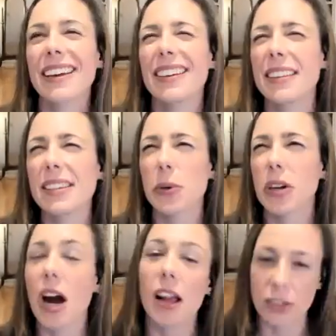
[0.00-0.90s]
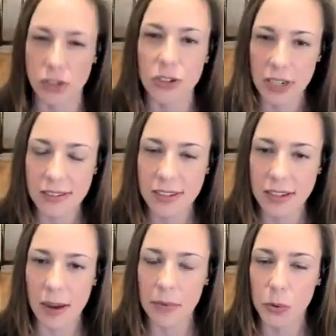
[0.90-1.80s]
these were college students
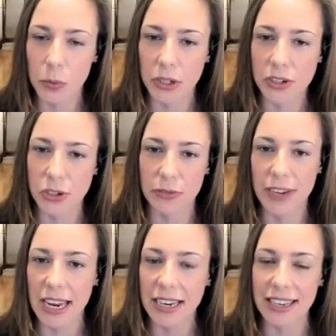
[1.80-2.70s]
who were surveyed,